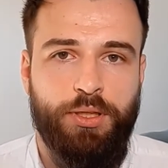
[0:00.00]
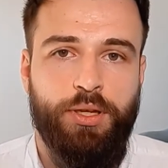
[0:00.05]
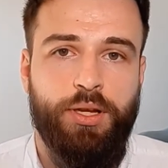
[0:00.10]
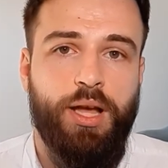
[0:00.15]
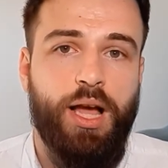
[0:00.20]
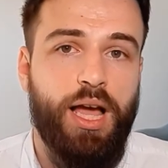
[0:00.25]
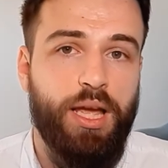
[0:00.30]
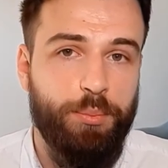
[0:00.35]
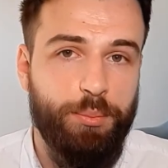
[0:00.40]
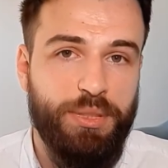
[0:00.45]

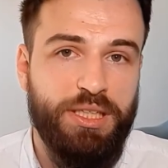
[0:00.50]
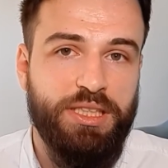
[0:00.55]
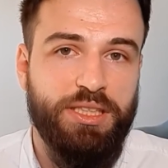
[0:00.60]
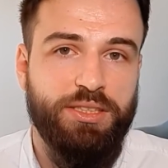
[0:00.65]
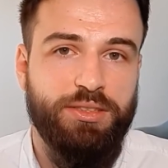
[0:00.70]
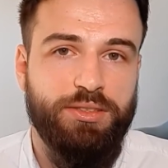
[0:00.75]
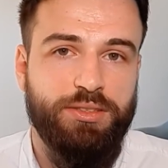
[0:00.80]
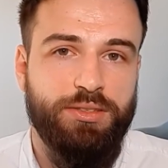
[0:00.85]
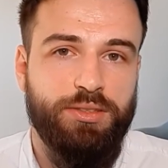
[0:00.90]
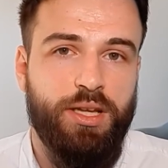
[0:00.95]
I mean
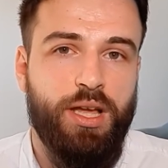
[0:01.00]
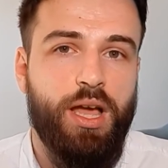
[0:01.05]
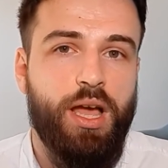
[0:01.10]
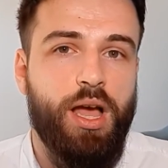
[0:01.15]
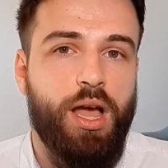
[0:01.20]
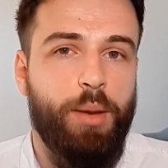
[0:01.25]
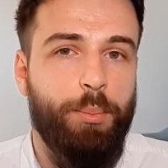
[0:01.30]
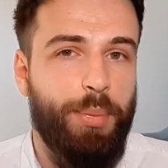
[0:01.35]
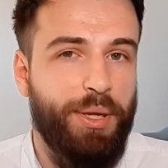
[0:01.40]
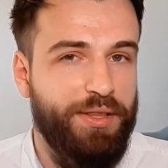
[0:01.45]
it,
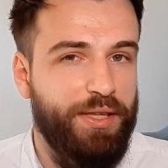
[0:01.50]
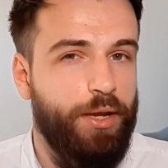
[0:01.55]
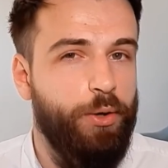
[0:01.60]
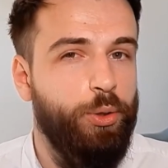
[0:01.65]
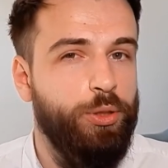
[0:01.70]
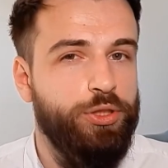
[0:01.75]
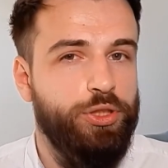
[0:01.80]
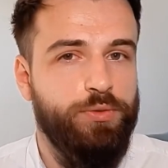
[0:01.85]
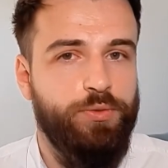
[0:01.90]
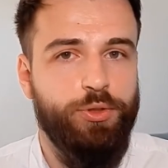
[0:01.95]
but I
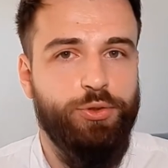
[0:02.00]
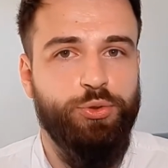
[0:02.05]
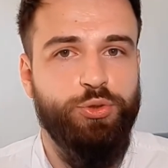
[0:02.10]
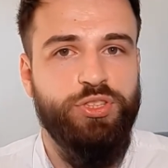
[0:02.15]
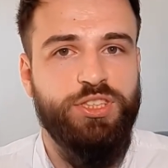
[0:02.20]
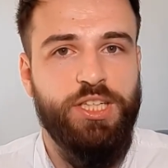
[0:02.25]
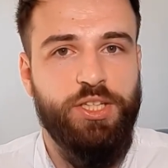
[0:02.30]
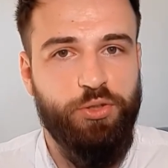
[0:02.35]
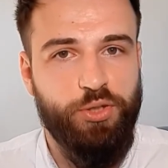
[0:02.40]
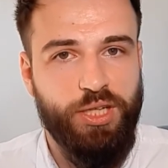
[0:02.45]
also want to stay
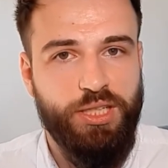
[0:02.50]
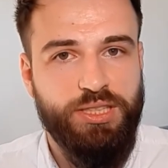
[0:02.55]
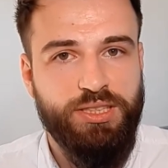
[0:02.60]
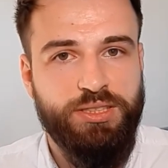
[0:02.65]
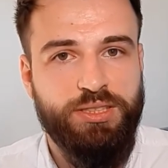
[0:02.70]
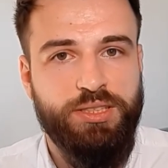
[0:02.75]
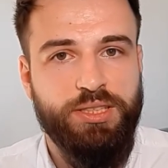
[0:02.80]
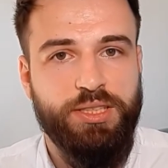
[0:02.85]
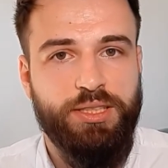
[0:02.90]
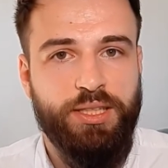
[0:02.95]

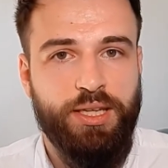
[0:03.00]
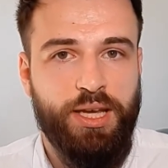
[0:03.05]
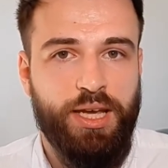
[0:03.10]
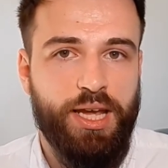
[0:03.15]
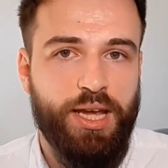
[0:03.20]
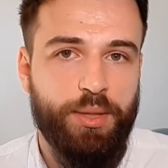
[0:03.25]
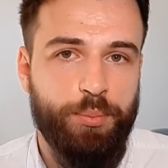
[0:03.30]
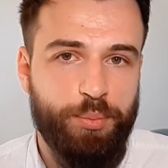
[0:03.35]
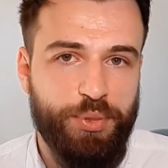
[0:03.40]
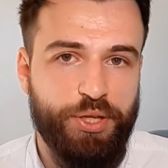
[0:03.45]
realistic
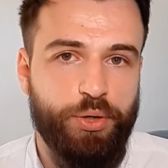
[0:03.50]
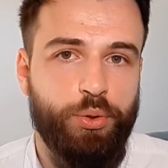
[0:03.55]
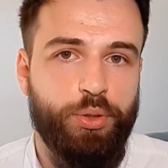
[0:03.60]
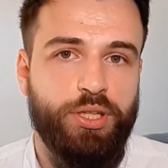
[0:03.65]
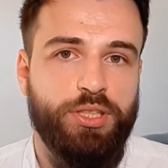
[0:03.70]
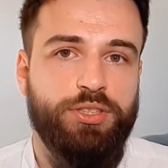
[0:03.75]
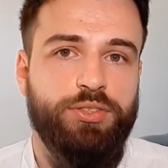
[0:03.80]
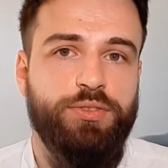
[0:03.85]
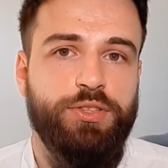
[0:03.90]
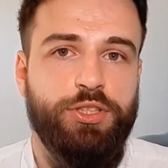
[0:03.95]
and be
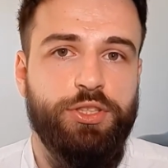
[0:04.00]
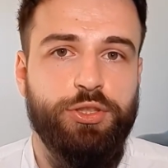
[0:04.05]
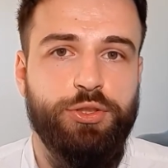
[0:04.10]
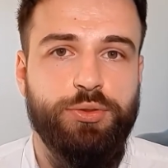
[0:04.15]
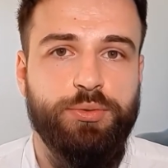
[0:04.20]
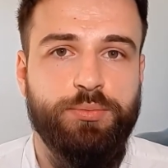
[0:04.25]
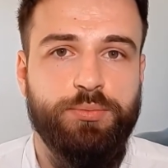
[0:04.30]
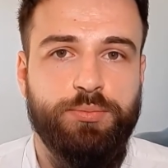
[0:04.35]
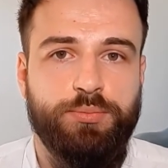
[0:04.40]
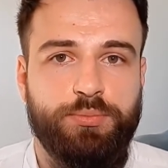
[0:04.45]
honest with you.
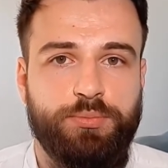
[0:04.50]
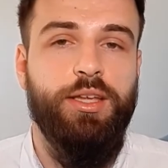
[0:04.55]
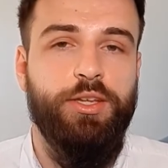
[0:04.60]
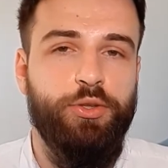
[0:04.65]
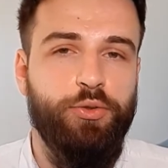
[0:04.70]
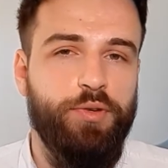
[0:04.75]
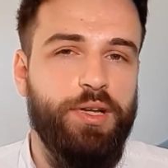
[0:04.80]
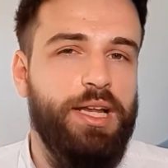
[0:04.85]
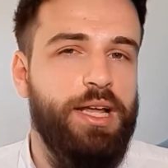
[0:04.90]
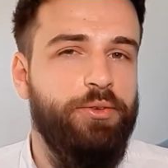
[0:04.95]
You
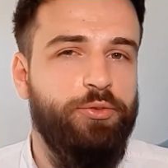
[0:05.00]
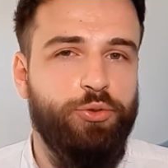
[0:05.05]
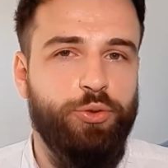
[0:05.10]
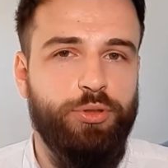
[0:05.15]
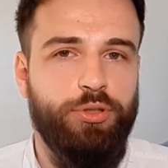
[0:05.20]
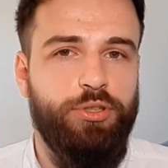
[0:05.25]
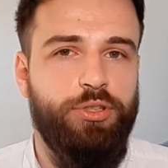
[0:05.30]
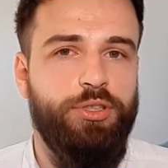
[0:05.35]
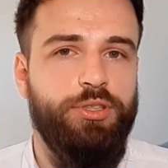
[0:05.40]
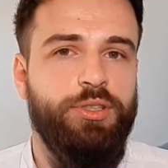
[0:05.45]
will have to
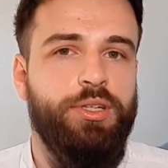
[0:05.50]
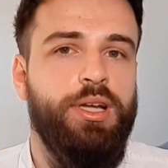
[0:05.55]
learn